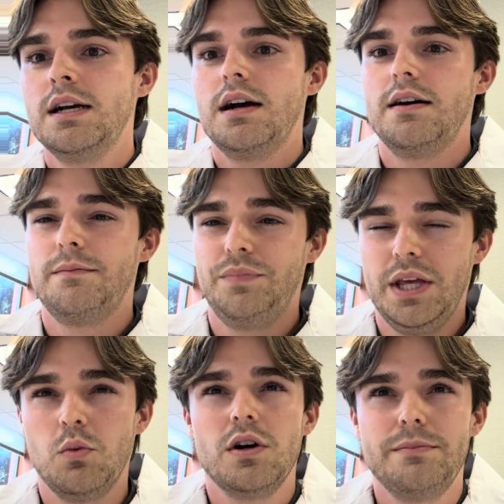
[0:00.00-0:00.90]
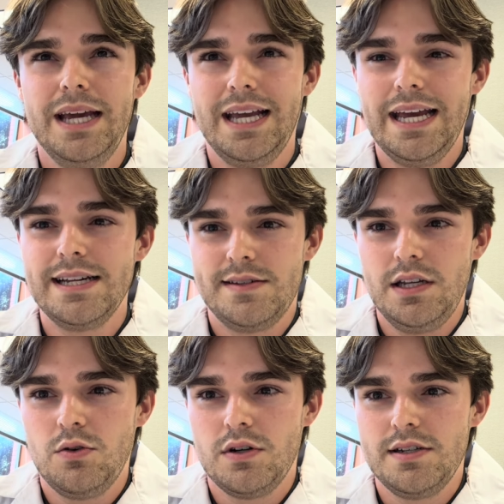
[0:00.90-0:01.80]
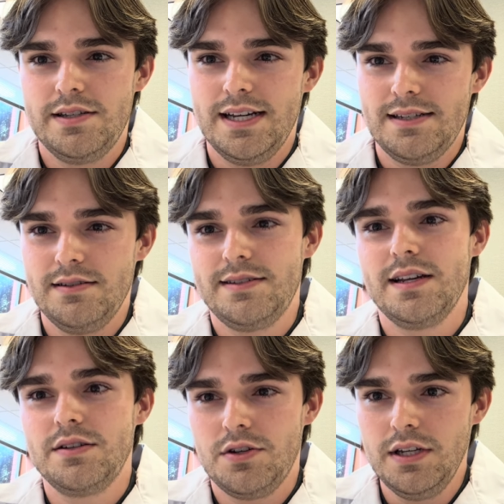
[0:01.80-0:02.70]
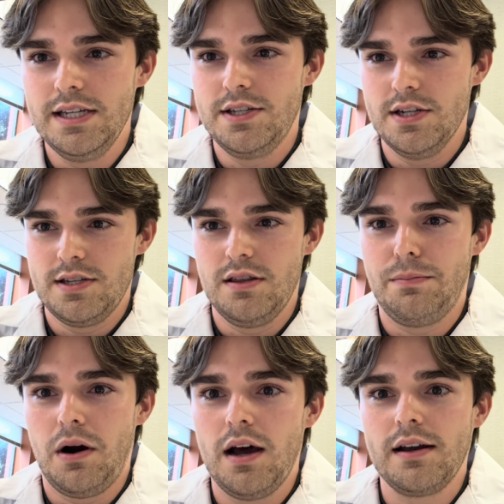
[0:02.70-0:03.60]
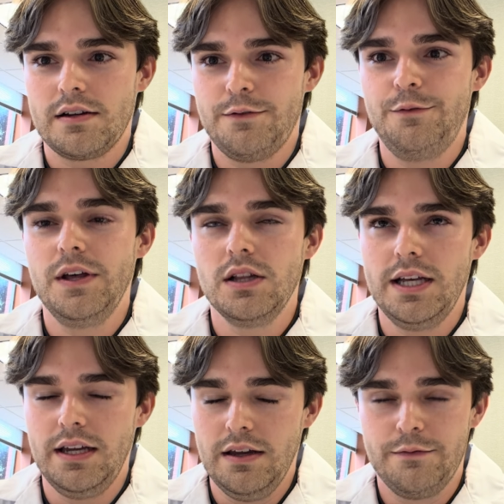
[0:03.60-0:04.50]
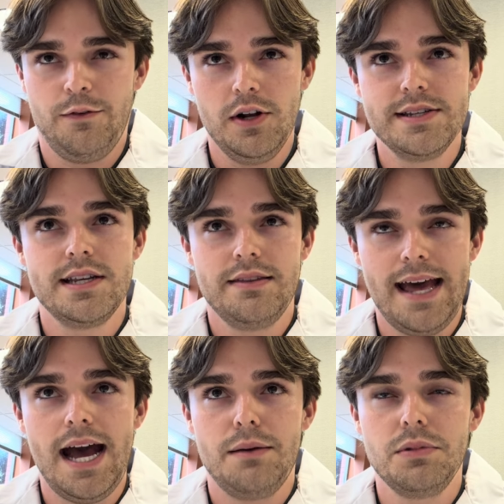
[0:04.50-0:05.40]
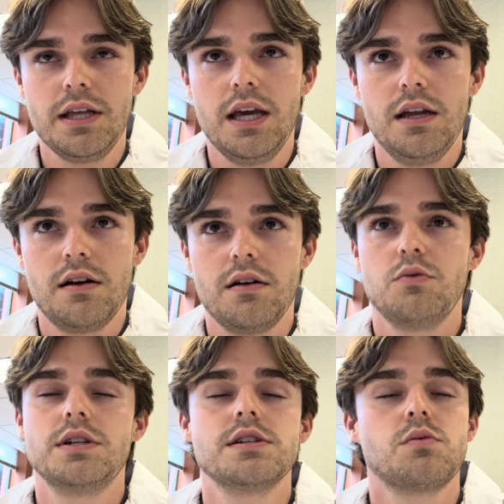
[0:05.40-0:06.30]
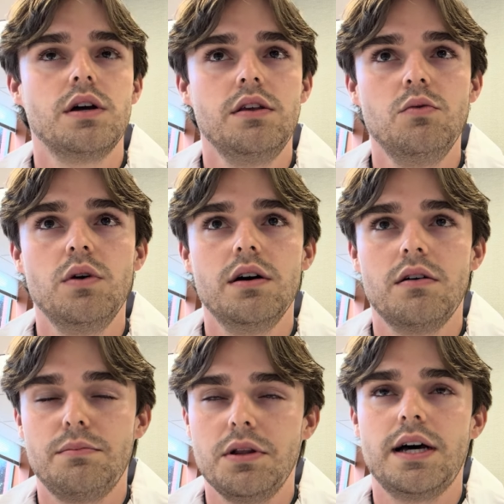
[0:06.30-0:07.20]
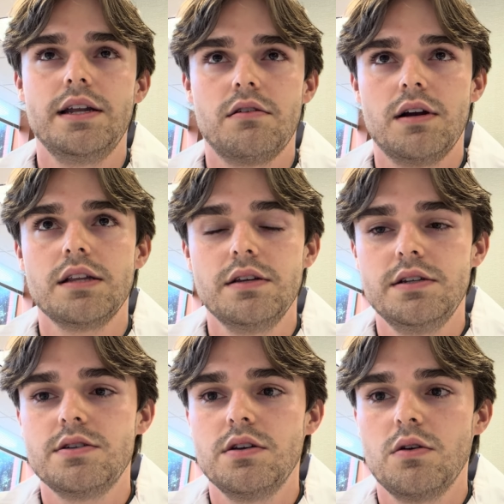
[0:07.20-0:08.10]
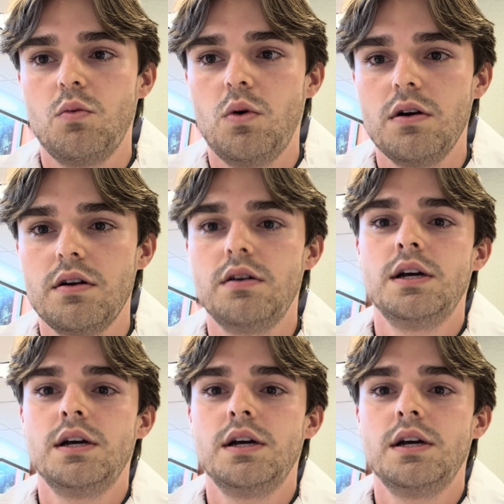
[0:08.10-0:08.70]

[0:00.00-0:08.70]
It will make a hissing noise. That essentially is just the product filling and freezing the applicator, which is what you will apply directly to your wart.